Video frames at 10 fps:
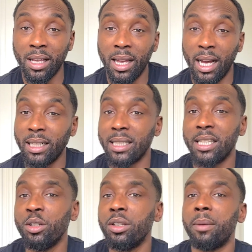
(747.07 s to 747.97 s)
And I
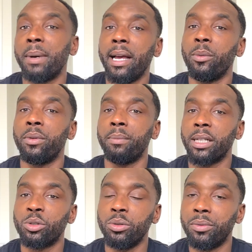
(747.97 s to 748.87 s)
tell you about it with my
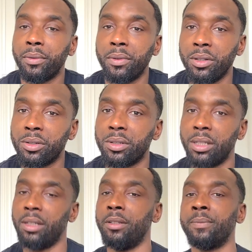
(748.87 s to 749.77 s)
tool reviews, you know,